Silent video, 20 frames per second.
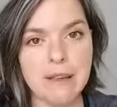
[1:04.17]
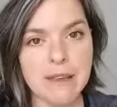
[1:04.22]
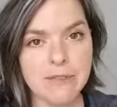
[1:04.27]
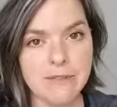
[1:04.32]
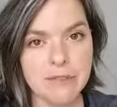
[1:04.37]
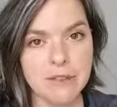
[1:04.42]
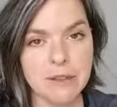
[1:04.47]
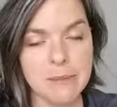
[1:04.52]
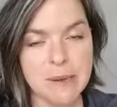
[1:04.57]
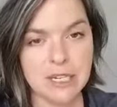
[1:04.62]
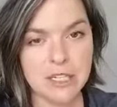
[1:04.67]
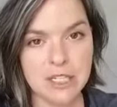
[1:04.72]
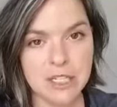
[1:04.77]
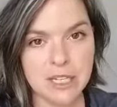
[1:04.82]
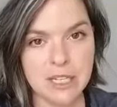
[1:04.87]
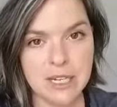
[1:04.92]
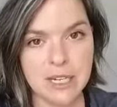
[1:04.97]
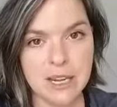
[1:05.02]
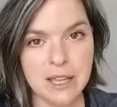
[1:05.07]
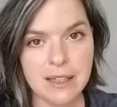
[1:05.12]

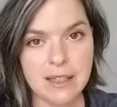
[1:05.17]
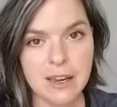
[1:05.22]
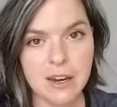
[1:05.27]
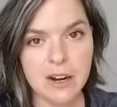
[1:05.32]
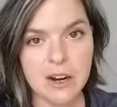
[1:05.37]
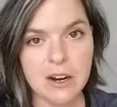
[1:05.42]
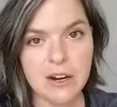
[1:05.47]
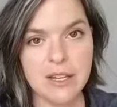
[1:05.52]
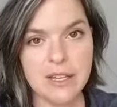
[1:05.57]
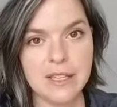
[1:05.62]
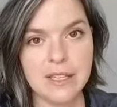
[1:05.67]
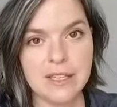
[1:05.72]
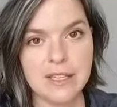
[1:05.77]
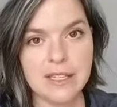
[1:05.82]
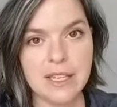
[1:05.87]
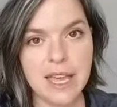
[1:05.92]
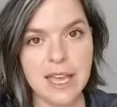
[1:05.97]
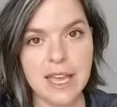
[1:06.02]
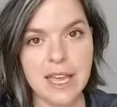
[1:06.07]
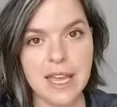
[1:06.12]
inflammation. There
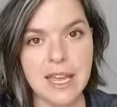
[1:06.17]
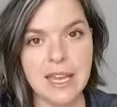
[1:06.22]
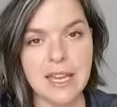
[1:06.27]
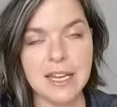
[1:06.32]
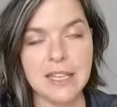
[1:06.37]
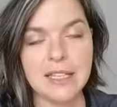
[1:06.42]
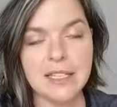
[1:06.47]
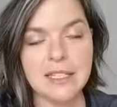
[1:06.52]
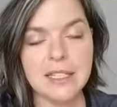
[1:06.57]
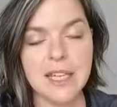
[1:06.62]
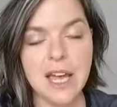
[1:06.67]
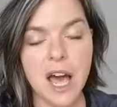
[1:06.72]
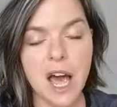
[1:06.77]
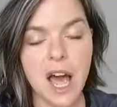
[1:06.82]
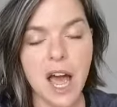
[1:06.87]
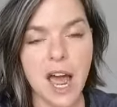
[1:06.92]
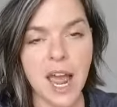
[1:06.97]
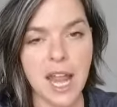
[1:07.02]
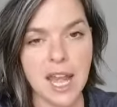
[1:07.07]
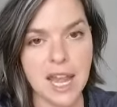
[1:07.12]
is a
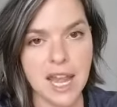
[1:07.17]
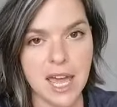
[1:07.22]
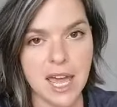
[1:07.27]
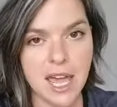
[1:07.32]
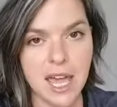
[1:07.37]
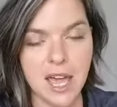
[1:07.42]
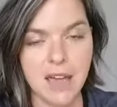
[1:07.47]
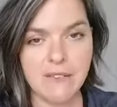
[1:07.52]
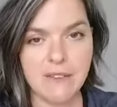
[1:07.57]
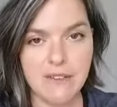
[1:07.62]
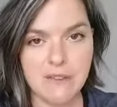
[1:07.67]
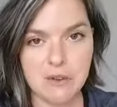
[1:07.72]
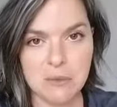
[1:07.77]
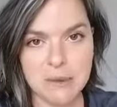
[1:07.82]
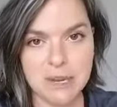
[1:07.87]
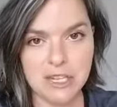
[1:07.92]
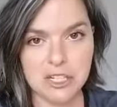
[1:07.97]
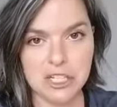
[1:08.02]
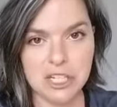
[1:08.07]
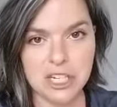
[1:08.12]
ton of
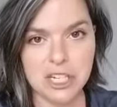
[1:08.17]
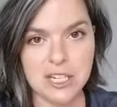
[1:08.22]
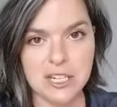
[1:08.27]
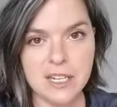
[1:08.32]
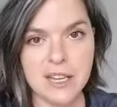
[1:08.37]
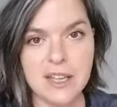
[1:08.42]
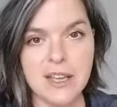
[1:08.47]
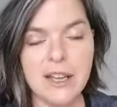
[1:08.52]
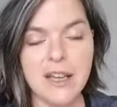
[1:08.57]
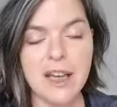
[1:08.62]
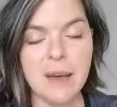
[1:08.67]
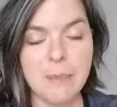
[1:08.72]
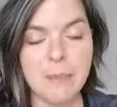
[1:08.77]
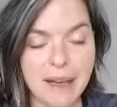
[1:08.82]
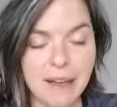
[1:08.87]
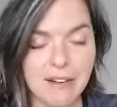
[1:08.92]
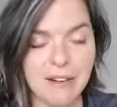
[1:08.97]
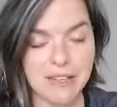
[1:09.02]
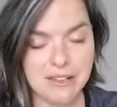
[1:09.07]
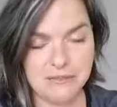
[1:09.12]
information
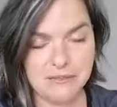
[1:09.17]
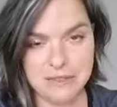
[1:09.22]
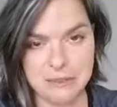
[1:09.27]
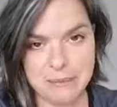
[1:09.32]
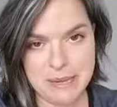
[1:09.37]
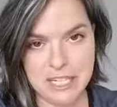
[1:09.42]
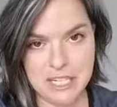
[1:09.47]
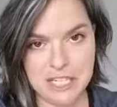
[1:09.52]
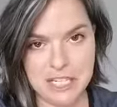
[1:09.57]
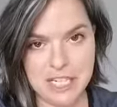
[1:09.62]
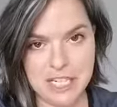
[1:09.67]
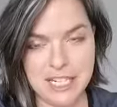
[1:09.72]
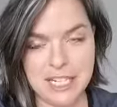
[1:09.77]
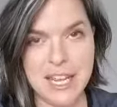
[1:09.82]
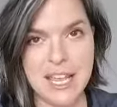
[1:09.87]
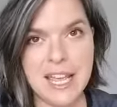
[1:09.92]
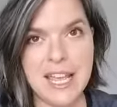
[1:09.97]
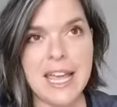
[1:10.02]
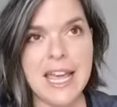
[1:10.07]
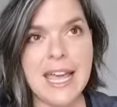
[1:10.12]
about
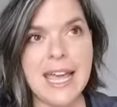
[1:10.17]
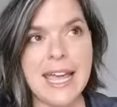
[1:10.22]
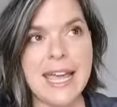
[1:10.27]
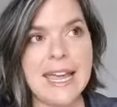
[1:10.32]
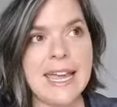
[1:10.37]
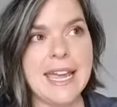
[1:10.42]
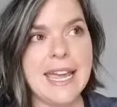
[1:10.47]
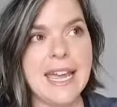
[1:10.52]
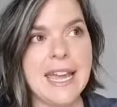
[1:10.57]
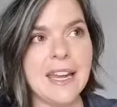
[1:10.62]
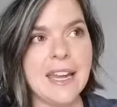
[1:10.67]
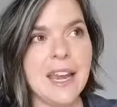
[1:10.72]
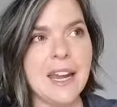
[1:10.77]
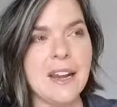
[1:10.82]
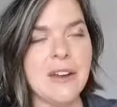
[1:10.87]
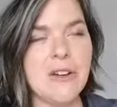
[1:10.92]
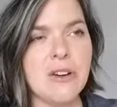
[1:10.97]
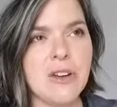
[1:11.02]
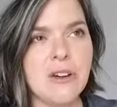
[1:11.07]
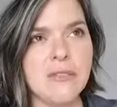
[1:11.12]
inflammation. And I
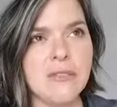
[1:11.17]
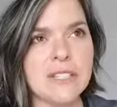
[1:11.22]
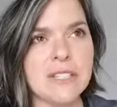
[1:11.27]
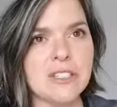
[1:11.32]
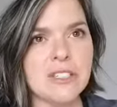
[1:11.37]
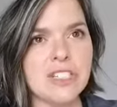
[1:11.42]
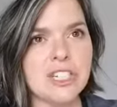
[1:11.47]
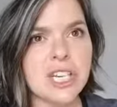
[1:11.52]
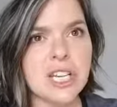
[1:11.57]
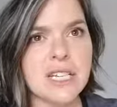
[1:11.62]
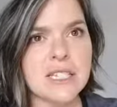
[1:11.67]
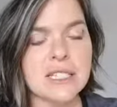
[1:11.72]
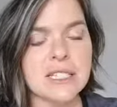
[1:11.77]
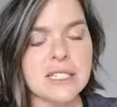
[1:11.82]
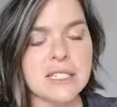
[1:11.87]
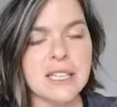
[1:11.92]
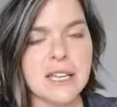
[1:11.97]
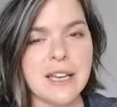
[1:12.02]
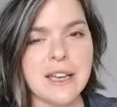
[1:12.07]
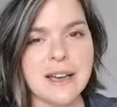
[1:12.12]
don't know if it's
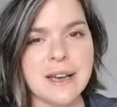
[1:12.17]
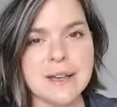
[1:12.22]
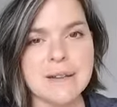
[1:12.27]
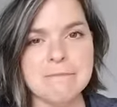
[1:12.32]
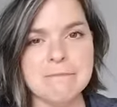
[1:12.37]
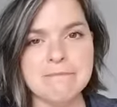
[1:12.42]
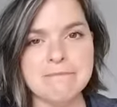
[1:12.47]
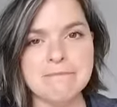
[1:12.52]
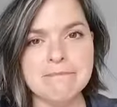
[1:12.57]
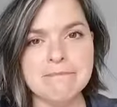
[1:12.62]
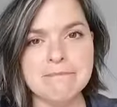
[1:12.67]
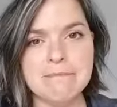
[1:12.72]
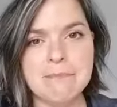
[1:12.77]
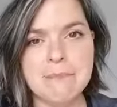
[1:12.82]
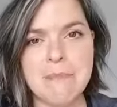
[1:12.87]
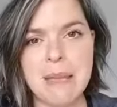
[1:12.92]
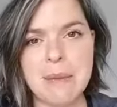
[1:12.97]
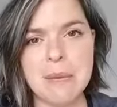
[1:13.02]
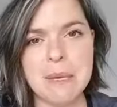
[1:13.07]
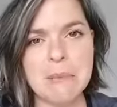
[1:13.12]
just
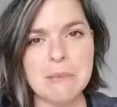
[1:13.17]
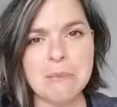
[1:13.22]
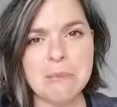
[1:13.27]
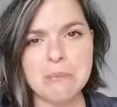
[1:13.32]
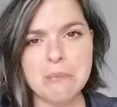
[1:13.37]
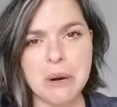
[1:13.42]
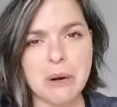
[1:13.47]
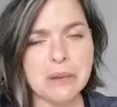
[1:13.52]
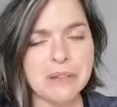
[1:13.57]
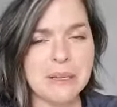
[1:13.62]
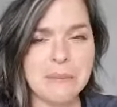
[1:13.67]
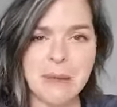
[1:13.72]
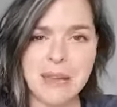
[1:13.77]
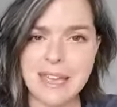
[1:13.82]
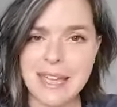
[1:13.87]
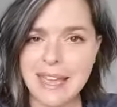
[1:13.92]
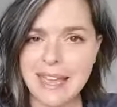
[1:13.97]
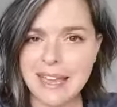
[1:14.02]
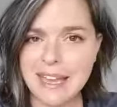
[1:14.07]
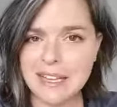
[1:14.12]
maybe partly
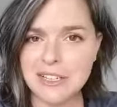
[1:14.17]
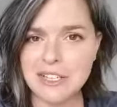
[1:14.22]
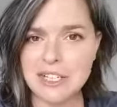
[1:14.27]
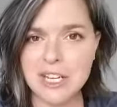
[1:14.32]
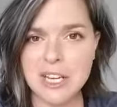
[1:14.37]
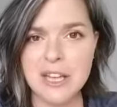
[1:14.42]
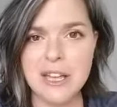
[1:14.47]
my age,